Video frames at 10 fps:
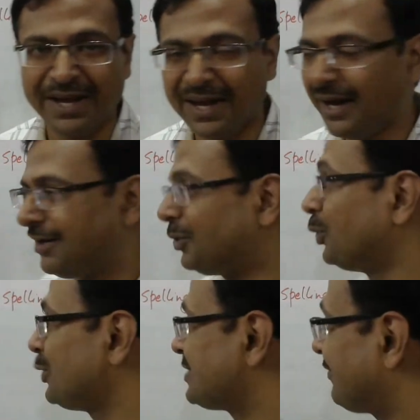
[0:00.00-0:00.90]
And
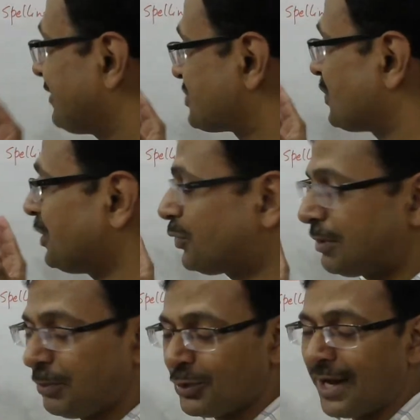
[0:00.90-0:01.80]
who is the first one to
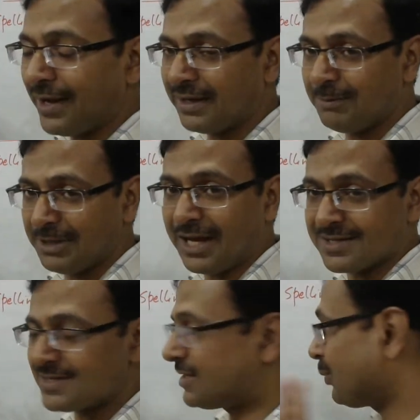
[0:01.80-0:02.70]
give me the
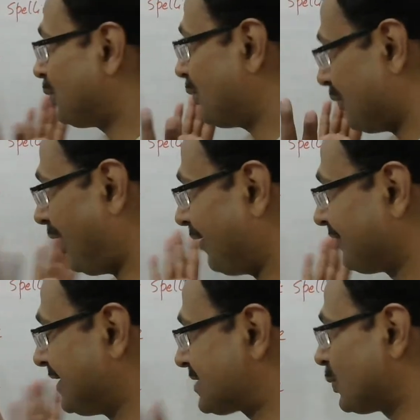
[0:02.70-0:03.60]
answer
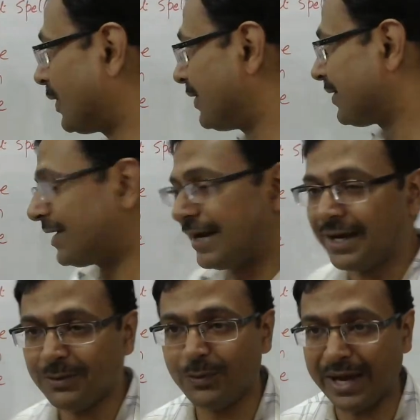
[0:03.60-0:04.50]
of this word
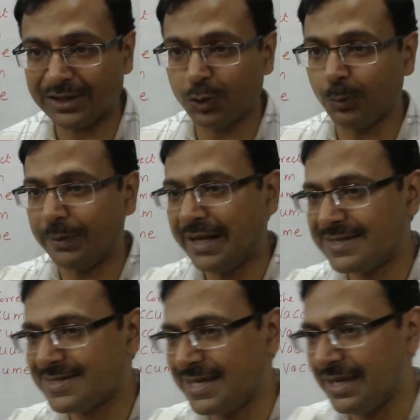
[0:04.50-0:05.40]
correct? Vacuum.
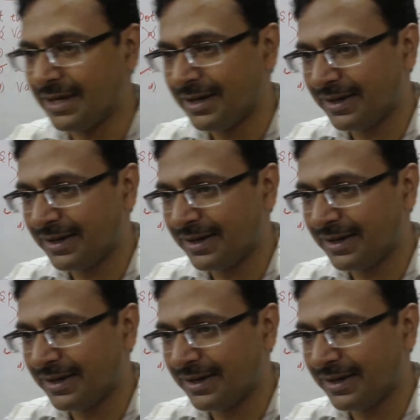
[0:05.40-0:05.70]
Let's see.